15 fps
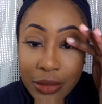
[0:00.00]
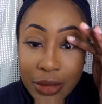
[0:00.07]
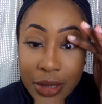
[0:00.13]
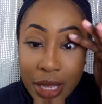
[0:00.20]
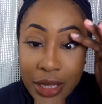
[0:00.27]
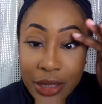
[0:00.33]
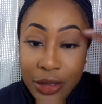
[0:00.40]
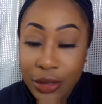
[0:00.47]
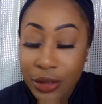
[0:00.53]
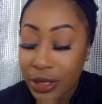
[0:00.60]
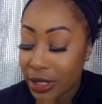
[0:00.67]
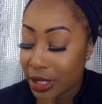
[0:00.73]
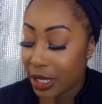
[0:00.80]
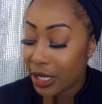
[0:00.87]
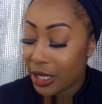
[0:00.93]
Would I
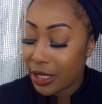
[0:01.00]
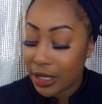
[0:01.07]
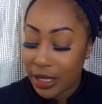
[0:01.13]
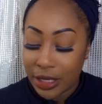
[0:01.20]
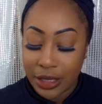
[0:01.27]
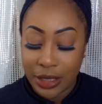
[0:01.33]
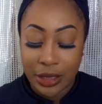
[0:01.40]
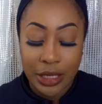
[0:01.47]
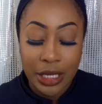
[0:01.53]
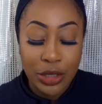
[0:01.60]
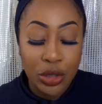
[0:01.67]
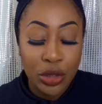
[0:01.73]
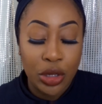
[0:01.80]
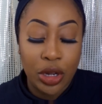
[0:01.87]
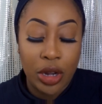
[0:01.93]
use it?
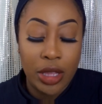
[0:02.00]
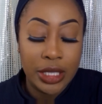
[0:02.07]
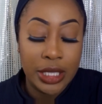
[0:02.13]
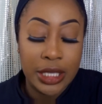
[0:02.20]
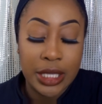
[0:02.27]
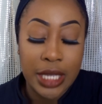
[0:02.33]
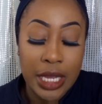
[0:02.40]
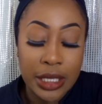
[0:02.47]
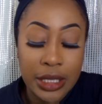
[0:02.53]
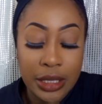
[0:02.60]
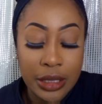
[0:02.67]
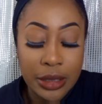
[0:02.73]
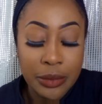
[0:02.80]
Let's do the glasses test.